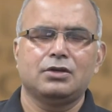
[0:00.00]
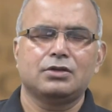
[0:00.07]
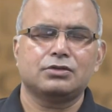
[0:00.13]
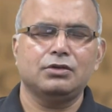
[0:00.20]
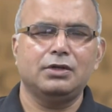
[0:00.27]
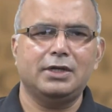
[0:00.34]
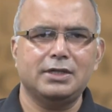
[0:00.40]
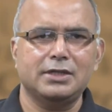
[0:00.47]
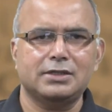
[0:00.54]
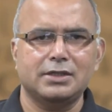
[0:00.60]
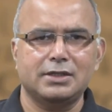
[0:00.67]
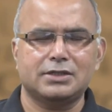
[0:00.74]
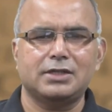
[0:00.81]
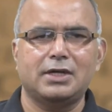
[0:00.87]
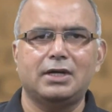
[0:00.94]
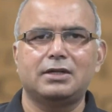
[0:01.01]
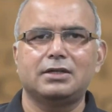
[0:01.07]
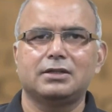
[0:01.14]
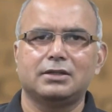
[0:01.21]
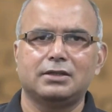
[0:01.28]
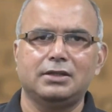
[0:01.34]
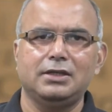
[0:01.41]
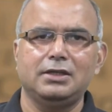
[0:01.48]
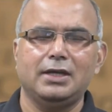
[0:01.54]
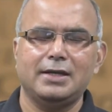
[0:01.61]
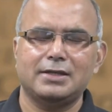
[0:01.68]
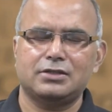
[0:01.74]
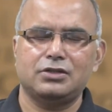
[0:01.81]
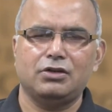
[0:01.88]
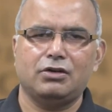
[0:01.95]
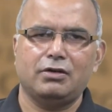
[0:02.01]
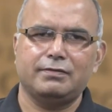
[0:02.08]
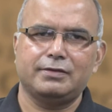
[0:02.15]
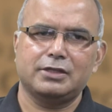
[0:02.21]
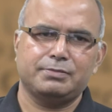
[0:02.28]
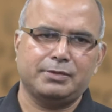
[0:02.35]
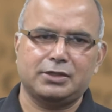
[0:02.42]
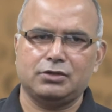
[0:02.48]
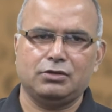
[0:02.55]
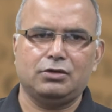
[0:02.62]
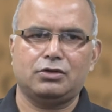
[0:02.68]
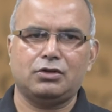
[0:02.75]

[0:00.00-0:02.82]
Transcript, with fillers: So let us start the essay of this particular